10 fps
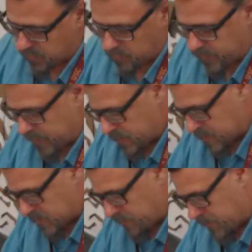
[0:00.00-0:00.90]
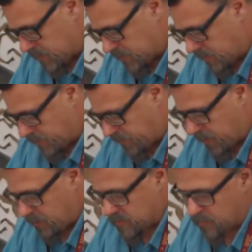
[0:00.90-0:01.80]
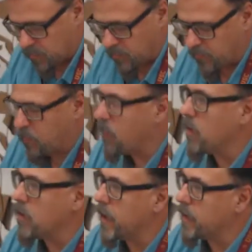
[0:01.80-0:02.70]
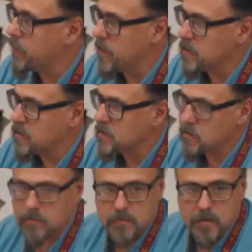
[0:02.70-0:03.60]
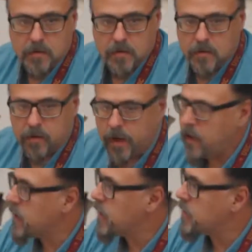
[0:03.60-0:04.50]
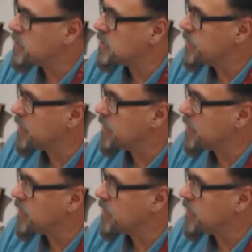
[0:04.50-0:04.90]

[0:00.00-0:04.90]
gluing it to something so that it becomes more of a wall-like piece. Okay, any questions